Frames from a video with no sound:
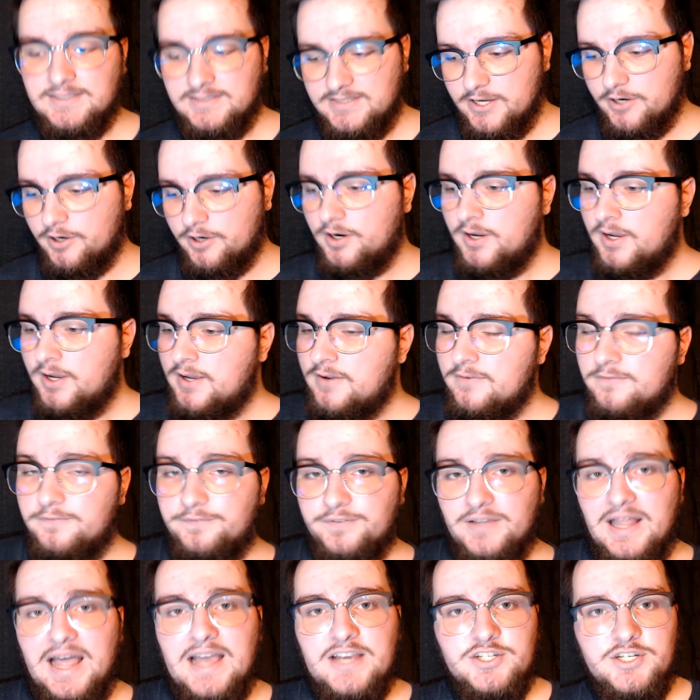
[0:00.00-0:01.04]
They're
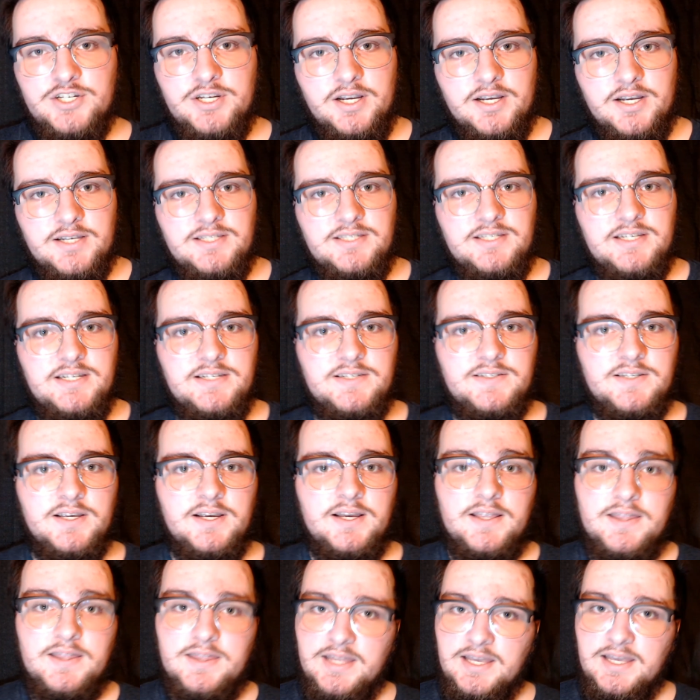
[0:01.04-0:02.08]
flashing us these
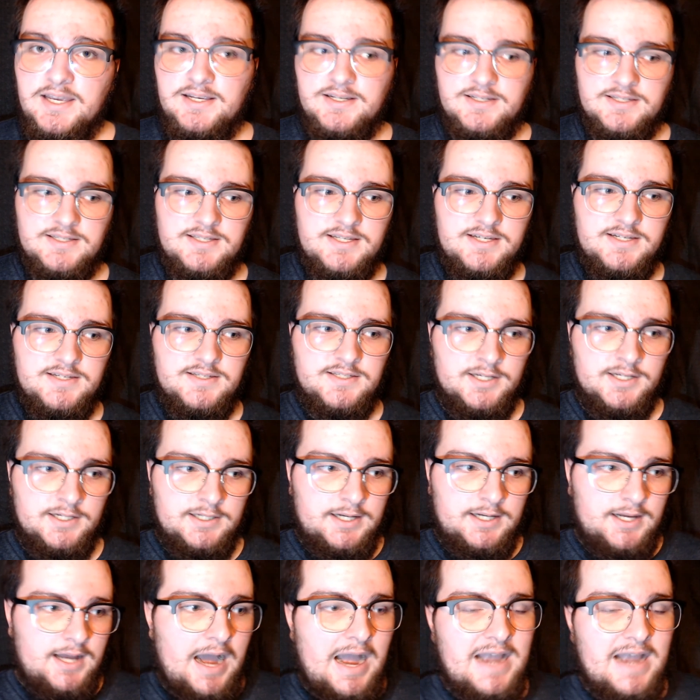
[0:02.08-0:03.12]
things, these
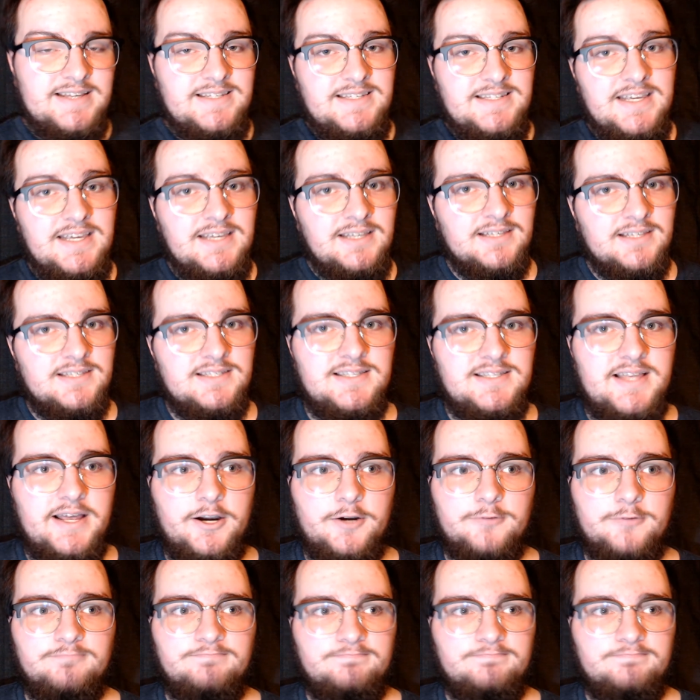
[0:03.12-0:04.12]
ideas that are